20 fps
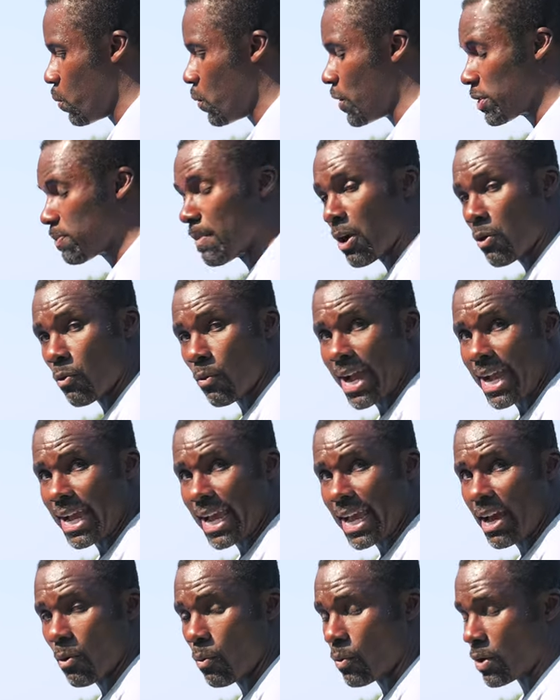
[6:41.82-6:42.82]
With my right
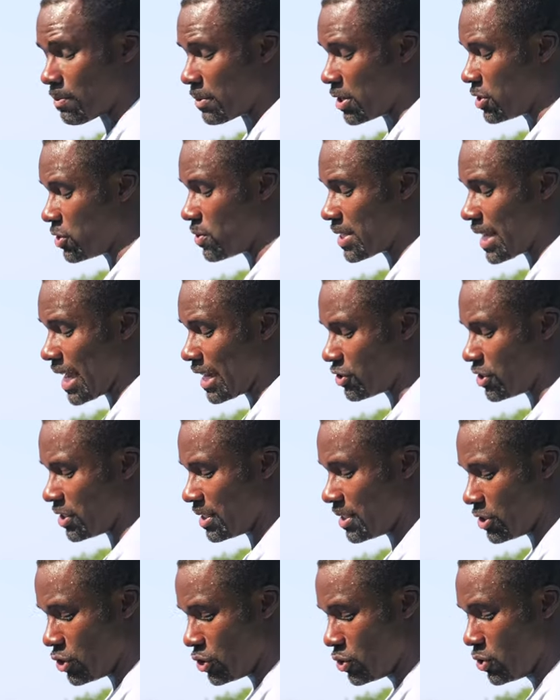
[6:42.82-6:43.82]
hand, what I'm gonna do is actually
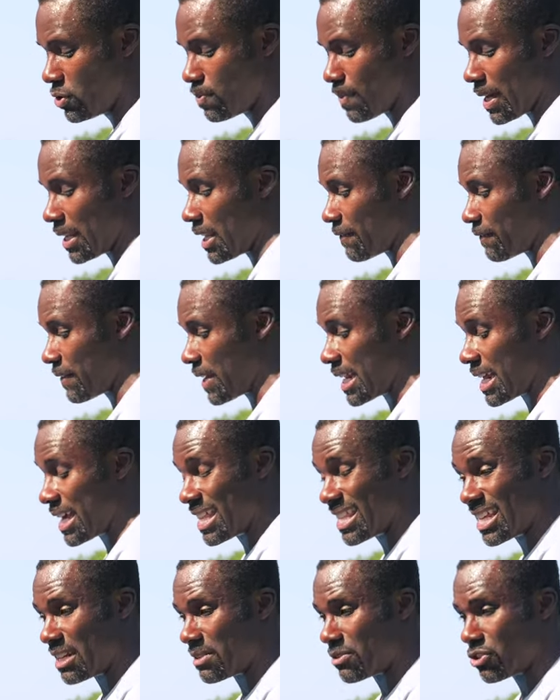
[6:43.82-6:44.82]
use my left hand
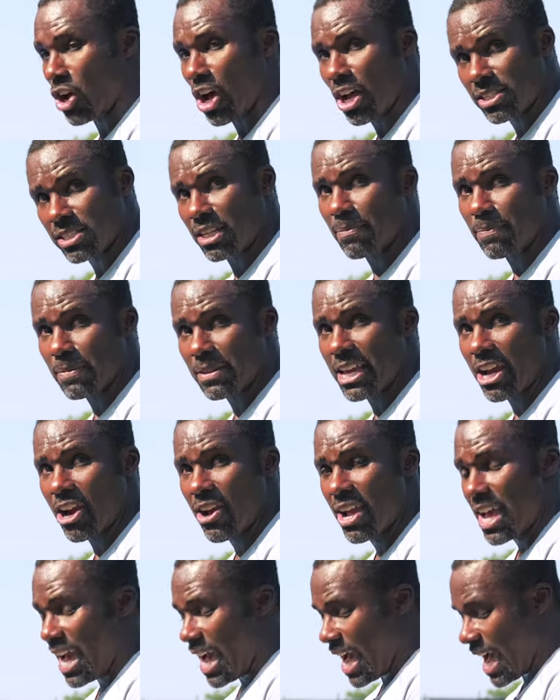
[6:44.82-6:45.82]
and then toss it up in the air
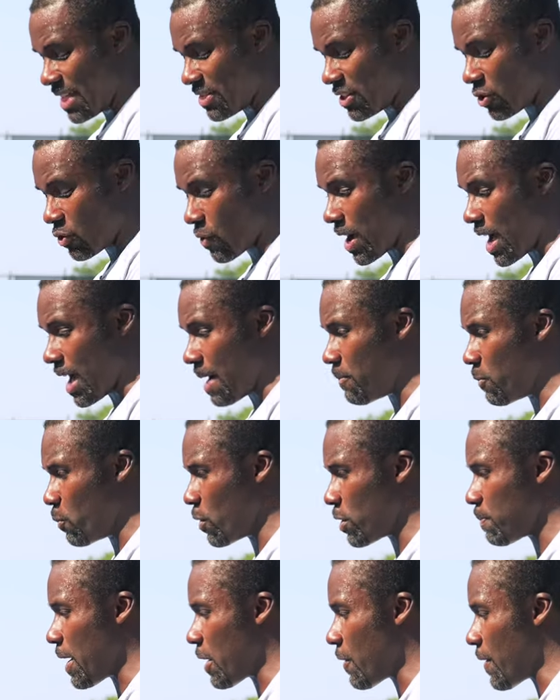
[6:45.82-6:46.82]
and then grab with my